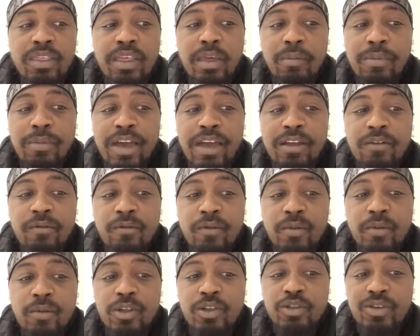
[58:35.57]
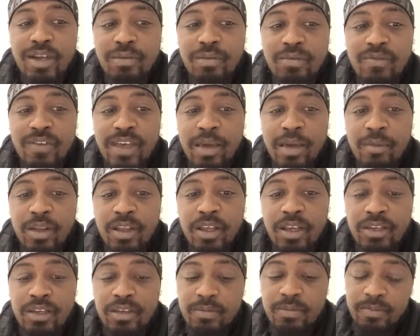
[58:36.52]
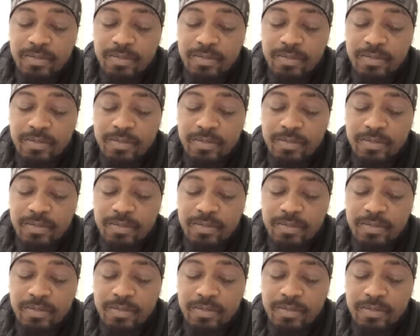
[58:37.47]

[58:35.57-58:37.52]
man from the tribe of Amalek,